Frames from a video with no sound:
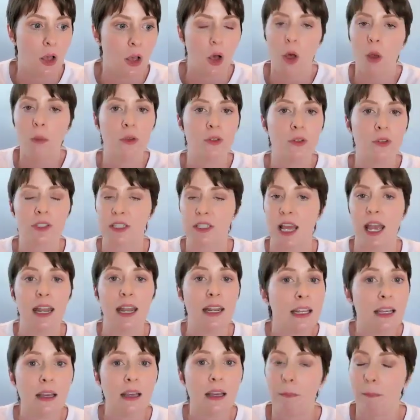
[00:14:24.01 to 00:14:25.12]
Almost
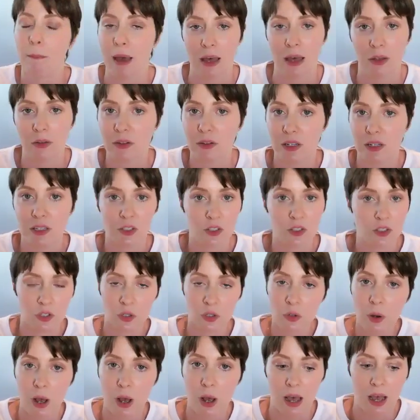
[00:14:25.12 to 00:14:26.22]
any amount is
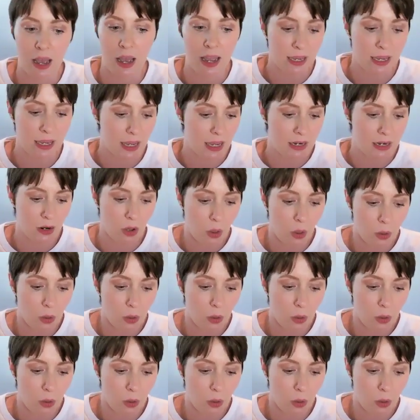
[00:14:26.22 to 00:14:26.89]
too high and